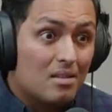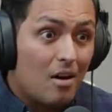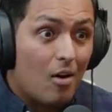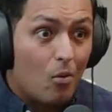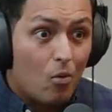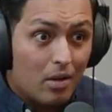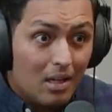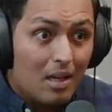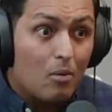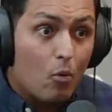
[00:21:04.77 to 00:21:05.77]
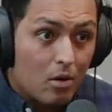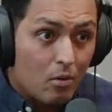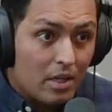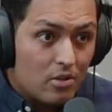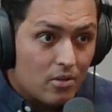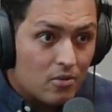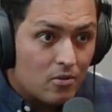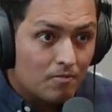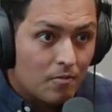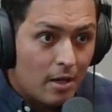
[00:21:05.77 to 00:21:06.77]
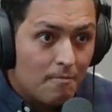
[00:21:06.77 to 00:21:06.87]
are working and what ratios, right?